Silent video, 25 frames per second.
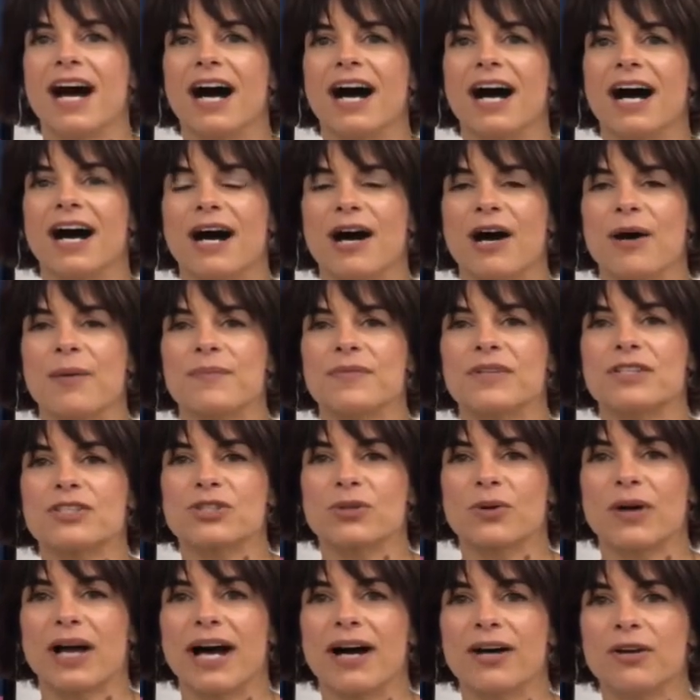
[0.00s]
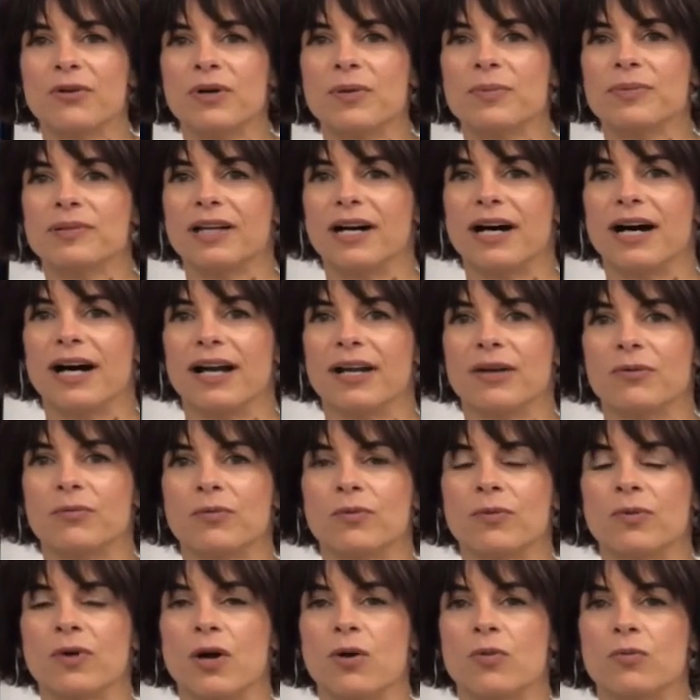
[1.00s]
So how to apply.
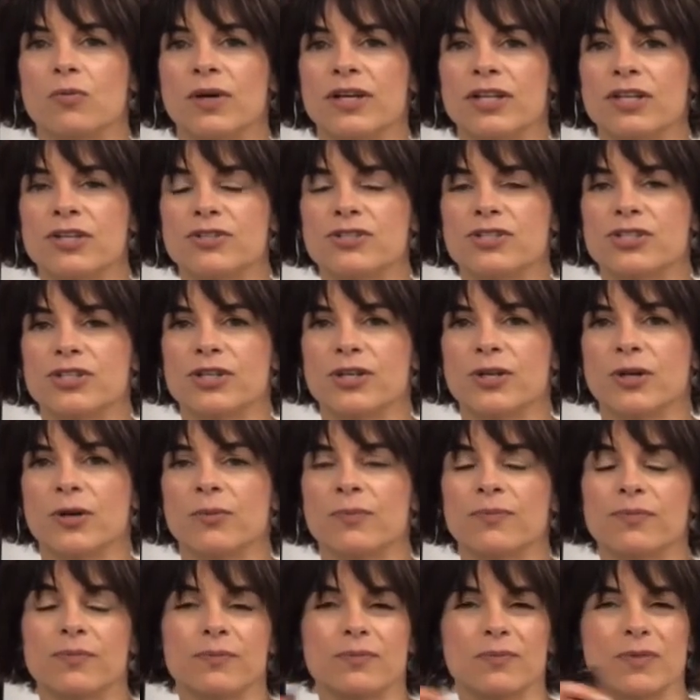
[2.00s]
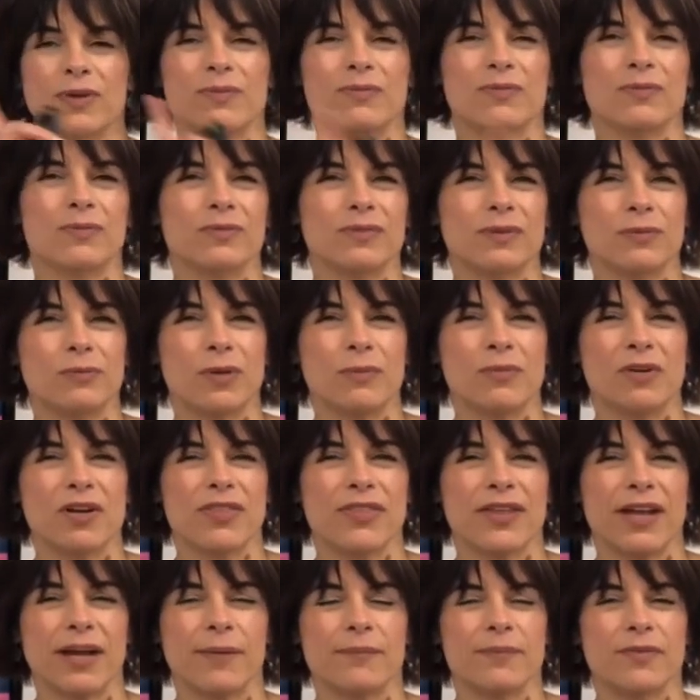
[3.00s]
What you do, wait, one more
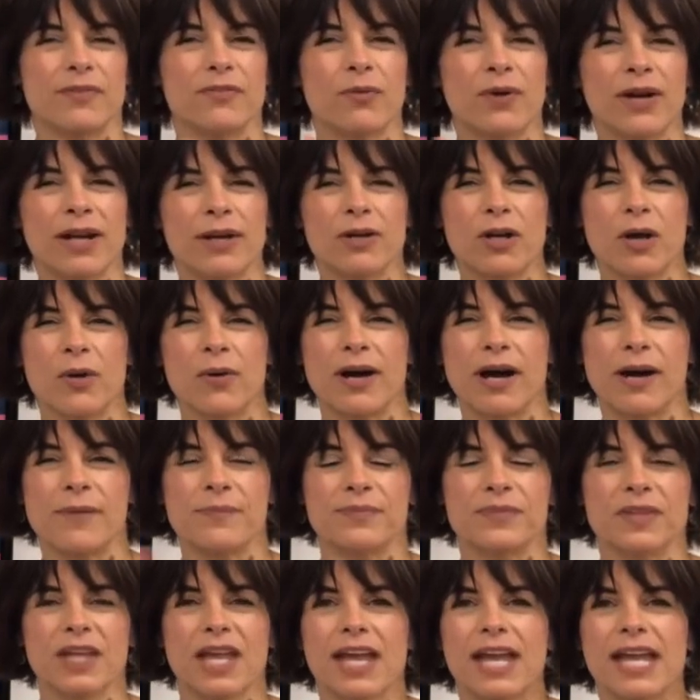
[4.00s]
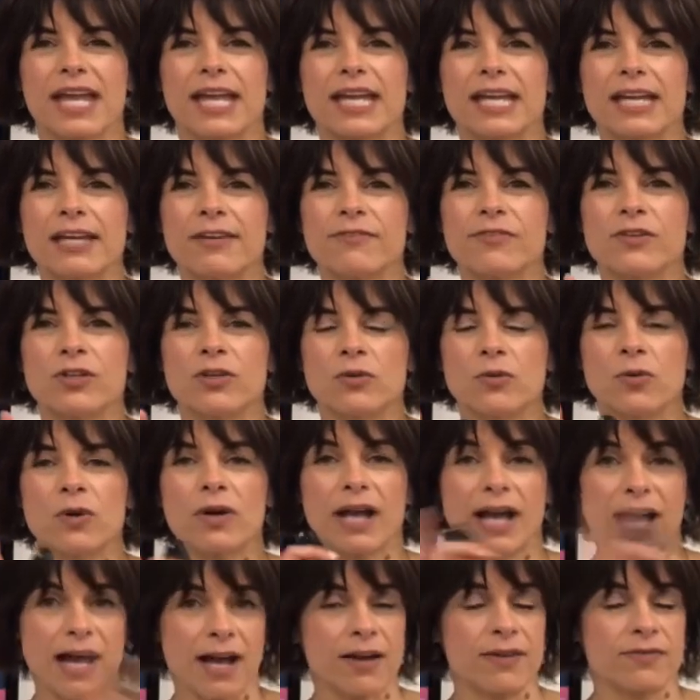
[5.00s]
thing before I go on. If you
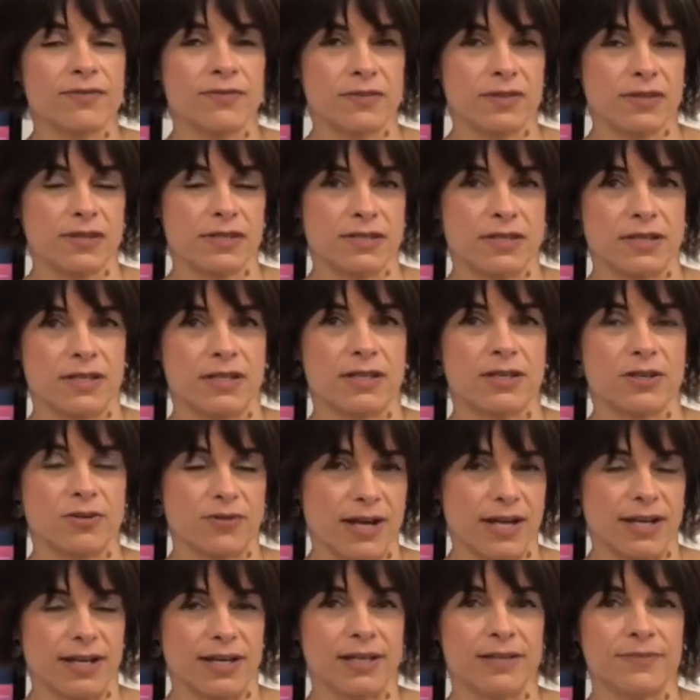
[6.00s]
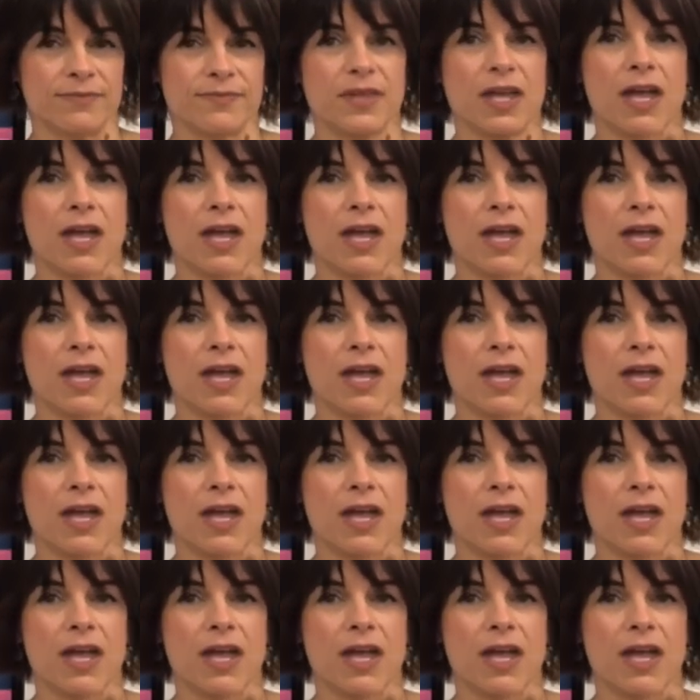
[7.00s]
have the credit,